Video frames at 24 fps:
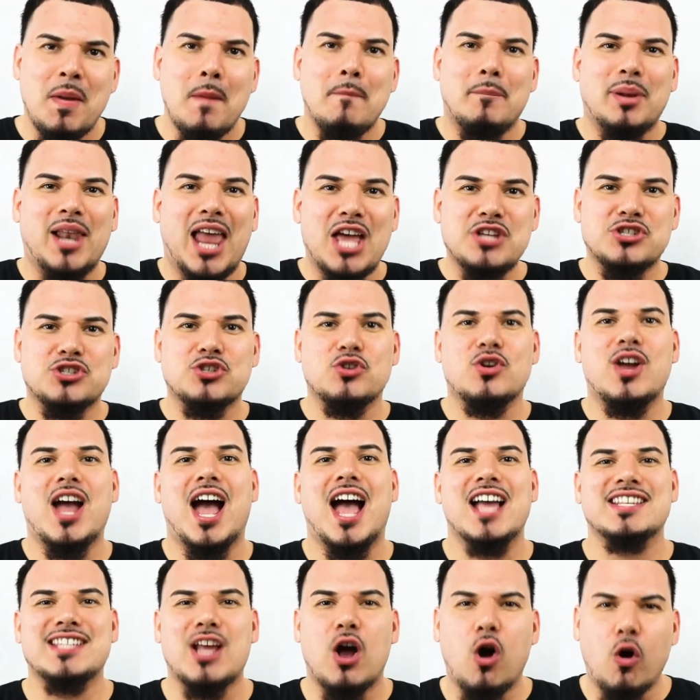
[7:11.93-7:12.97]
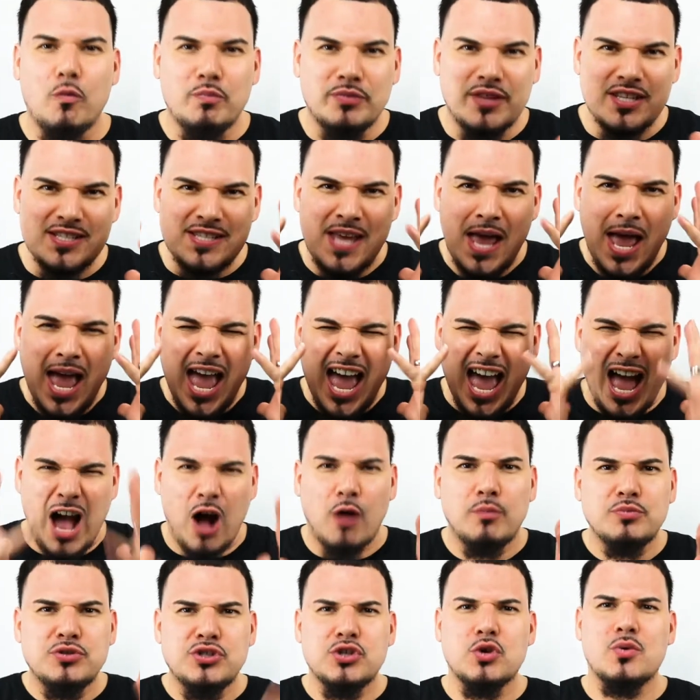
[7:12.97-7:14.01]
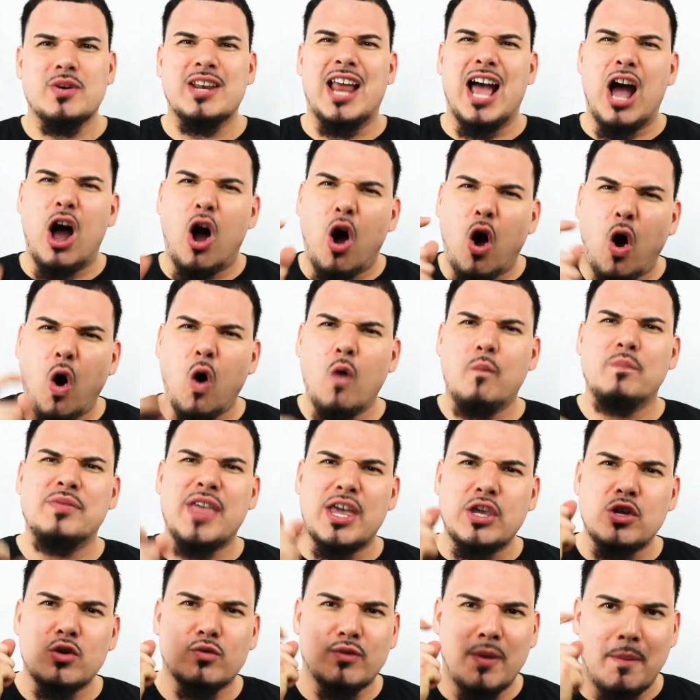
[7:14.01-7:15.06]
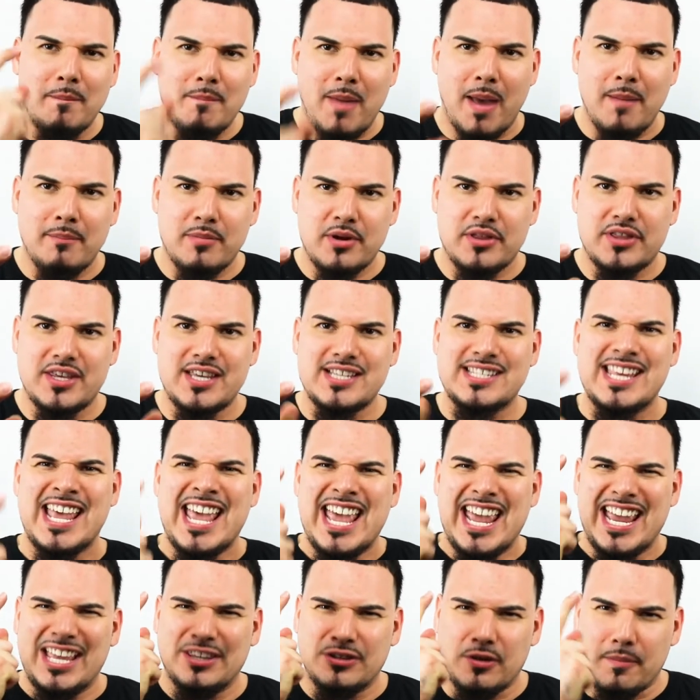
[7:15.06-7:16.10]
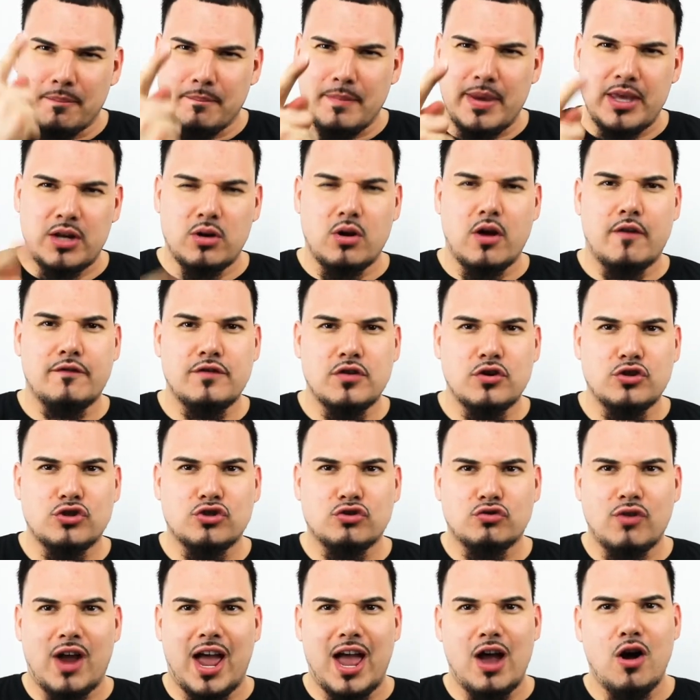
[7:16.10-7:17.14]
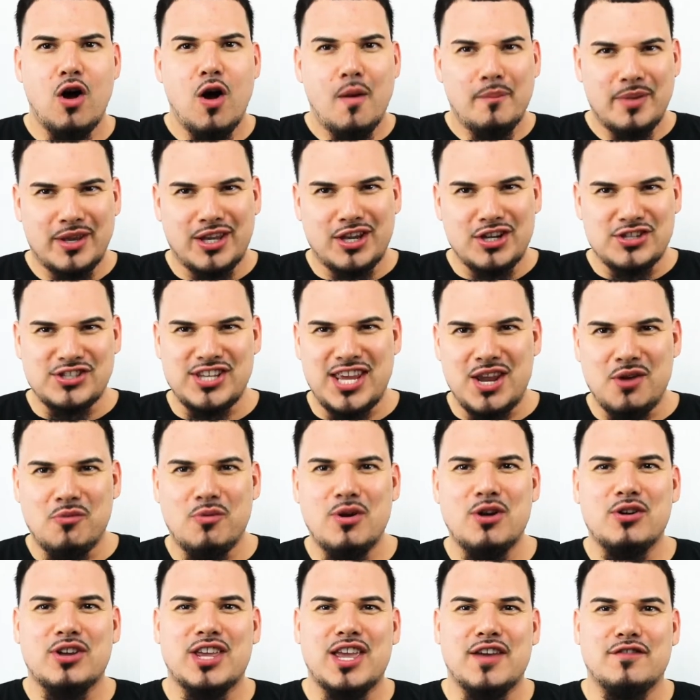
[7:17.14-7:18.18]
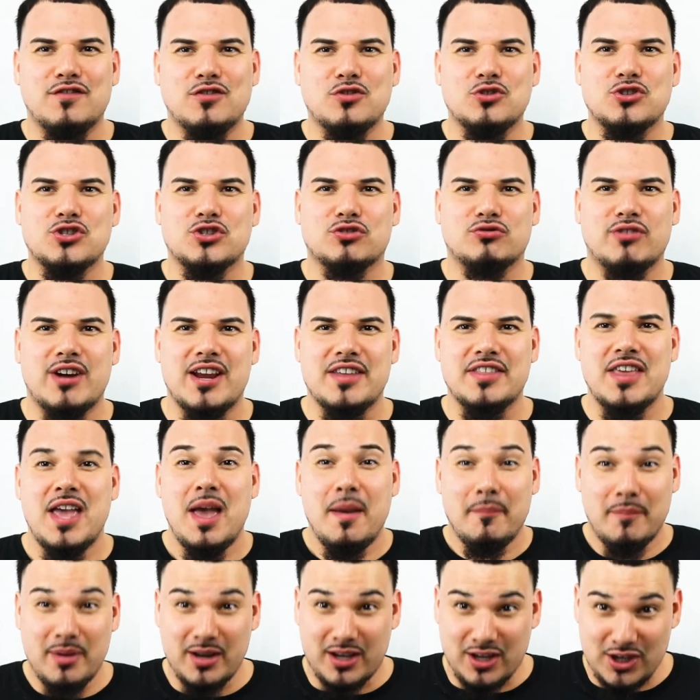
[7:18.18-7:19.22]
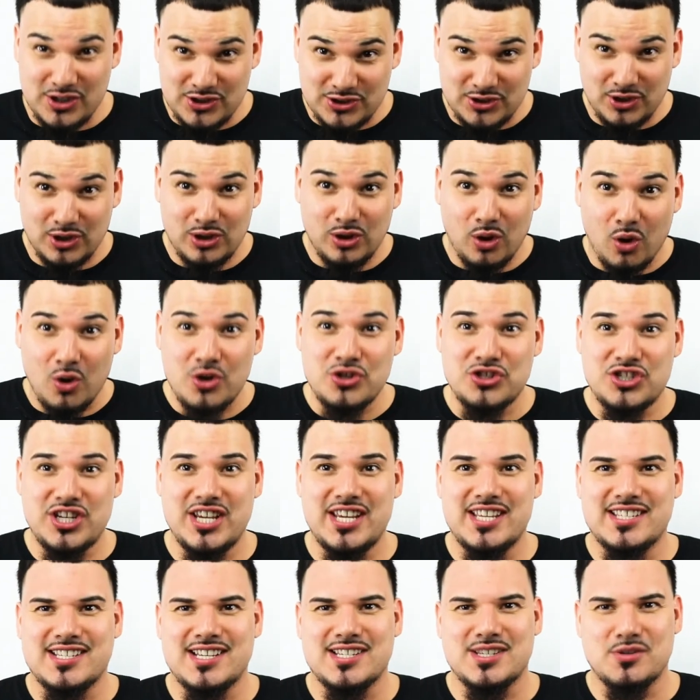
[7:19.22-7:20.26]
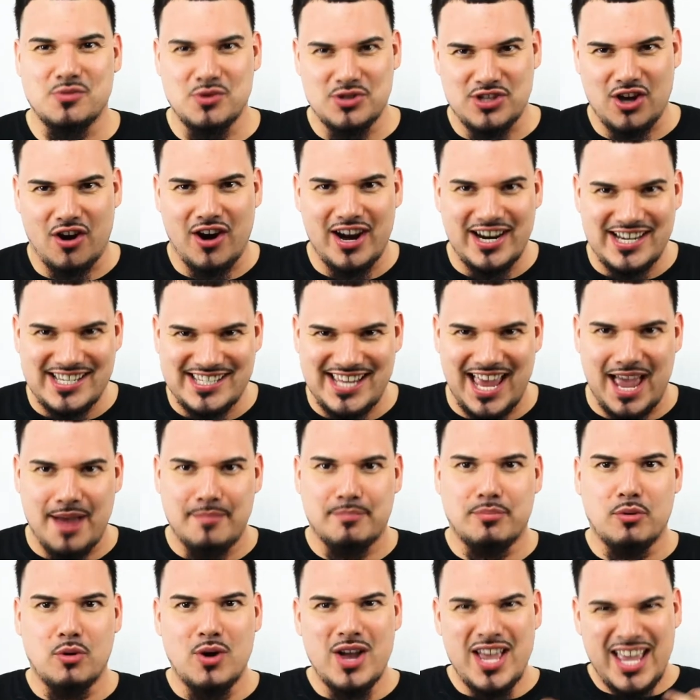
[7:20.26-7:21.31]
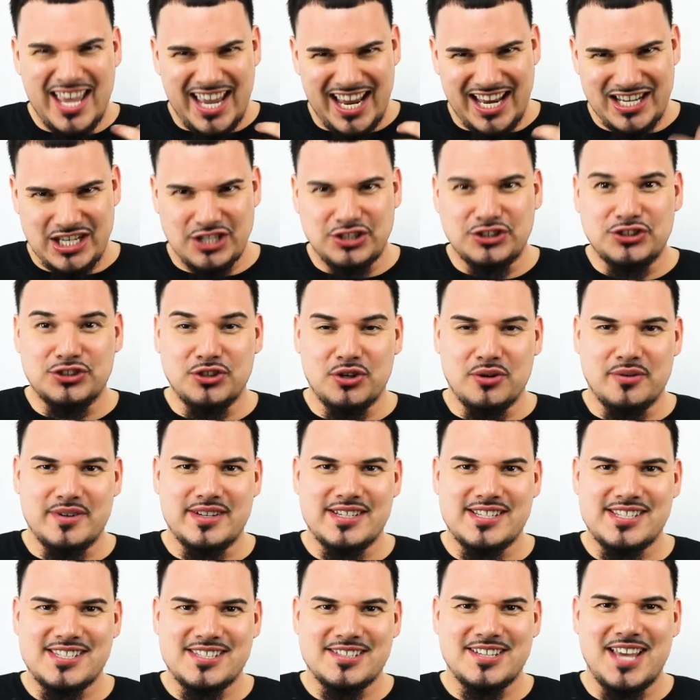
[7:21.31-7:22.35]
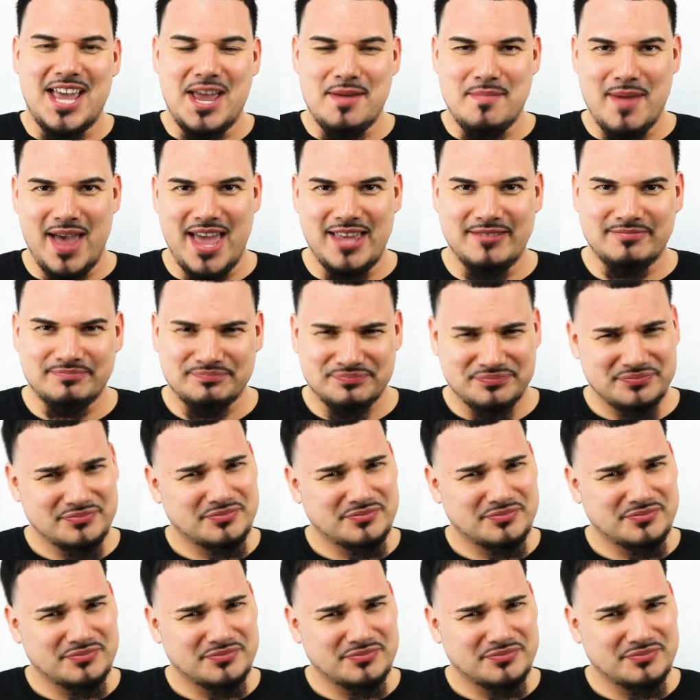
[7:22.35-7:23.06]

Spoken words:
Bless you guys. I hope this helped you. And I hope that you remember this in the middle of your trial, because it will give you strength, because the Lord Jesus was our example in endurance. Amen.